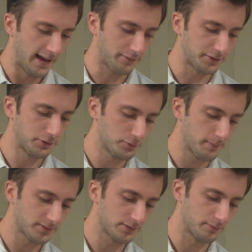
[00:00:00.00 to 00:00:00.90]
After 2
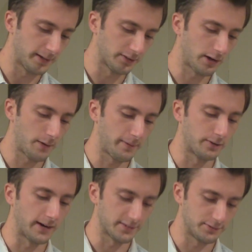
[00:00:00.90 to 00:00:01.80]
semesters of being taught by
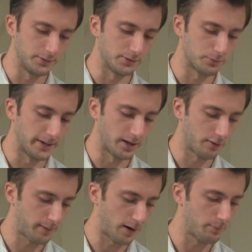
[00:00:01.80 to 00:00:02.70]
grad students reading
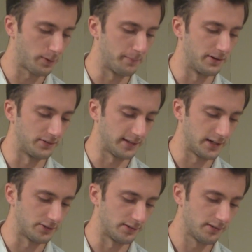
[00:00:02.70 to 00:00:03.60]
off PowerPoint
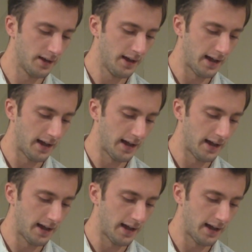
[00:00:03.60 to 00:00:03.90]
presentations,